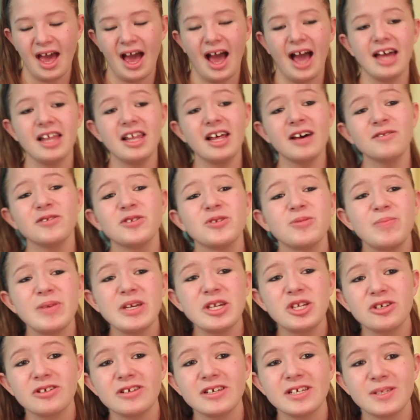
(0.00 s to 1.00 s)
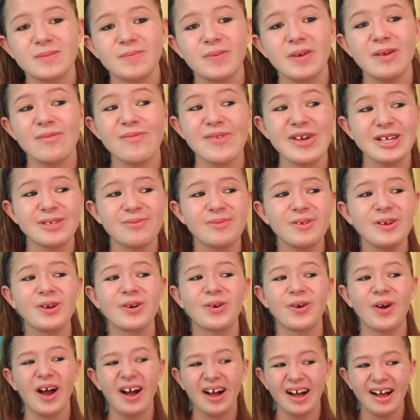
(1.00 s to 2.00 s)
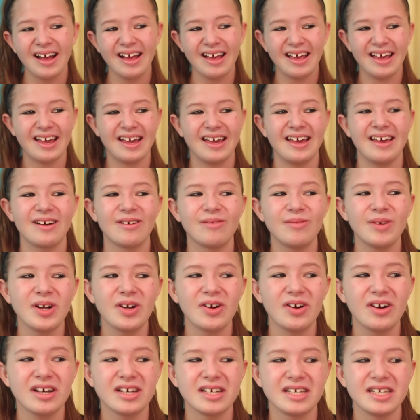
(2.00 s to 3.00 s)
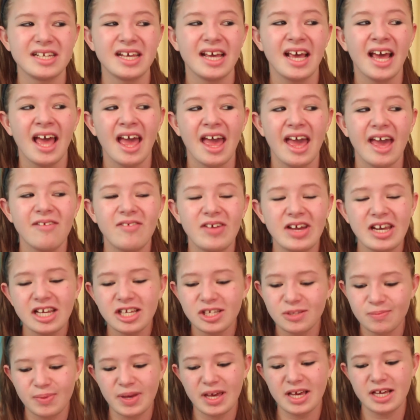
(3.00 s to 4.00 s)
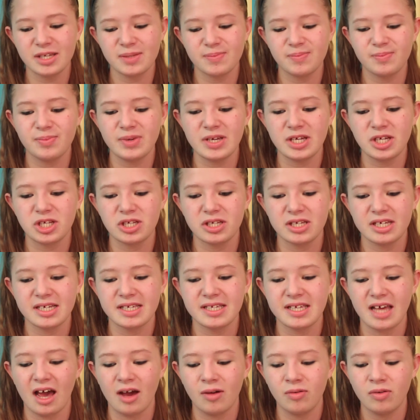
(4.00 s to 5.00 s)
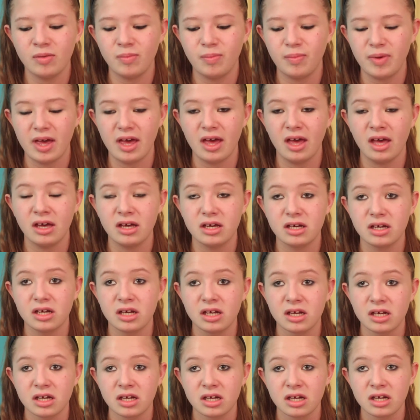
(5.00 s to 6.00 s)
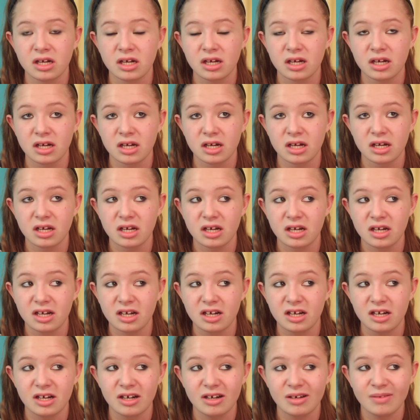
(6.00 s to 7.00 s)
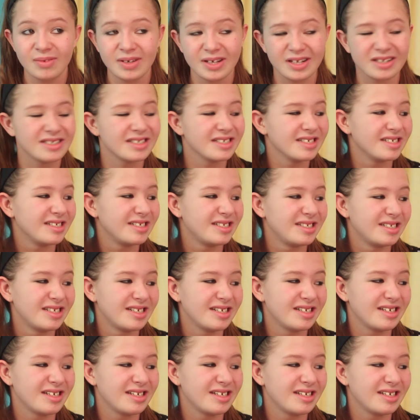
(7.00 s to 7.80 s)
I love Speechless, but it makes me cry. Oh my god. If I didn't pick Speechless, I would pick, oh my god.